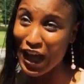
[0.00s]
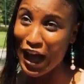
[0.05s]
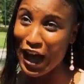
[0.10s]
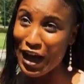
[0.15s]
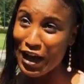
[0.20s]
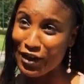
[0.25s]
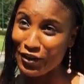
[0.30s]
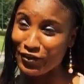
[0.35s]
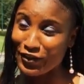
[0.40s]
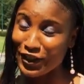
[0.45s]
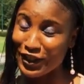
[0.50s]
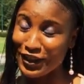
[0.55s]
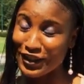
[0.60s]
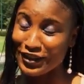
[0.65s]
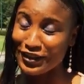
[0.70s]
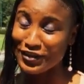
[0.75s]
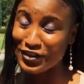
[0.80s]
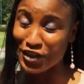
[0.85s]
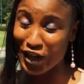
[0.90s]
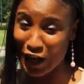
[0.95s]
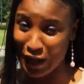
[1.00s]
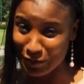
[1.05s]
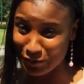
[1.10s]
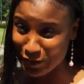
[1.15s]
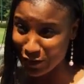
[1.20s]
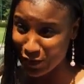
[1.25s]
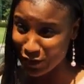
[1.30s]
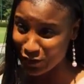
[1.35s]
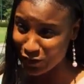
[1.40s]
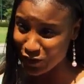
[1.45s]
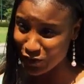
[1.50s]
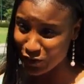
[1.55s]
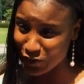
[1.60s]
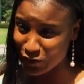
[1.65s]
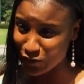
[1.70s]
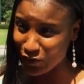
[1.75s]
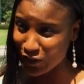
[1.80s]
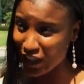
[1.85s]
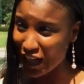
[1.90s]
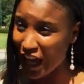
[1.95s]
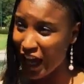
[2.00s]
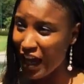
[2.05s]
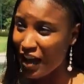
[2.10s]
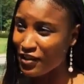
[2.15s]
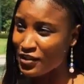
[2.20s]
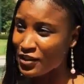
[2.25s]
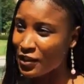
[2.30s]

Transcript: have a job to go to and I have